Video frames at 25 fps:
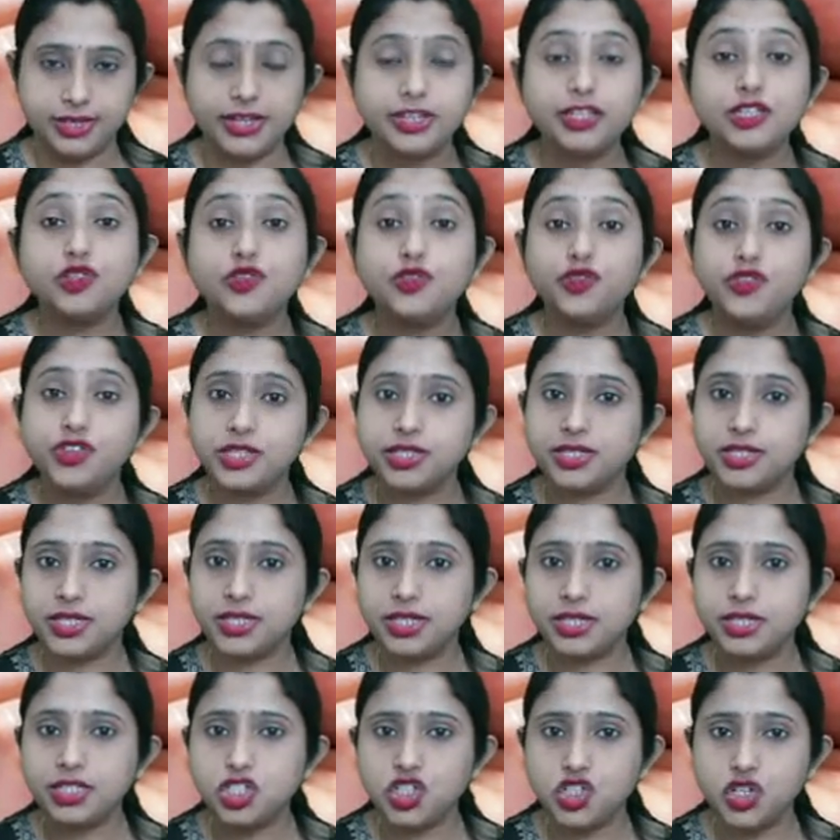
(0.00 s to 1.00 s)
It is
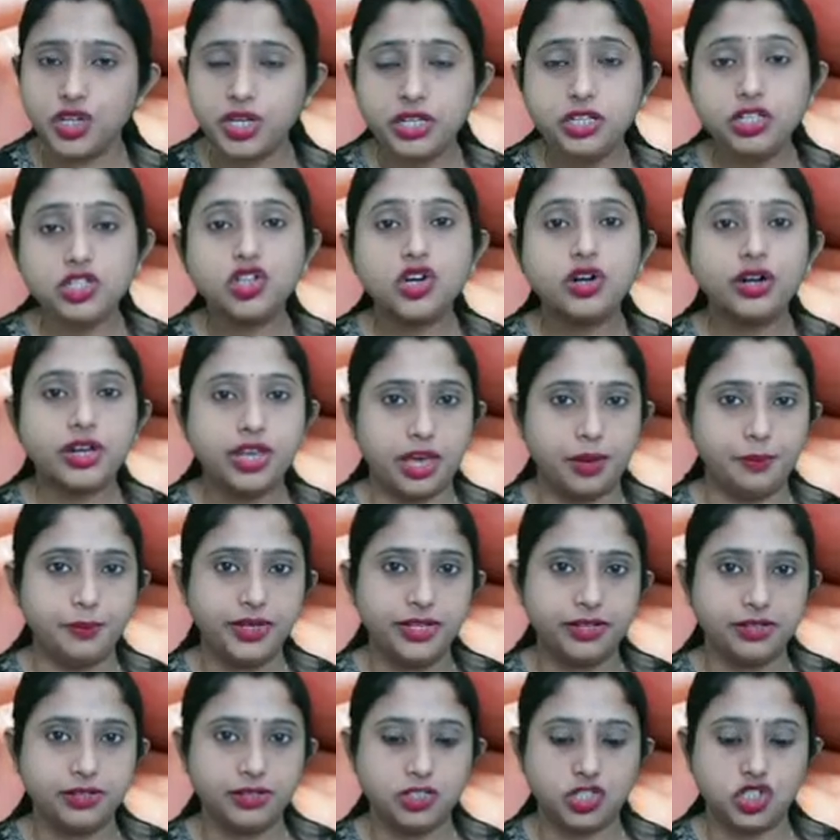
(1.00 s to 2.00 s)
physical change or
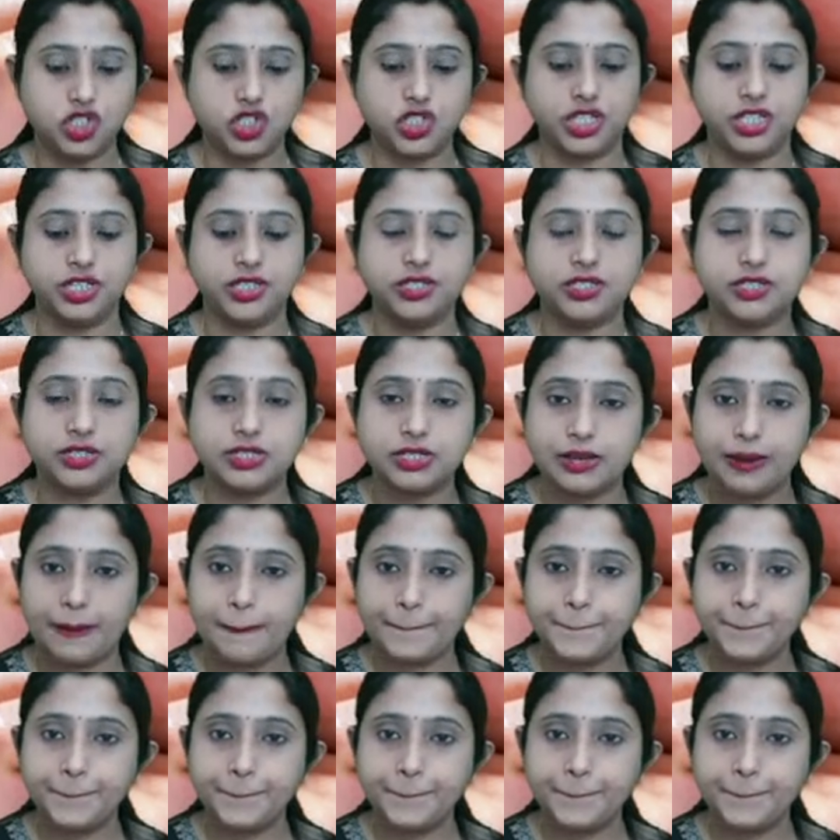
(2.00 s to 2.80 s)
chemical change?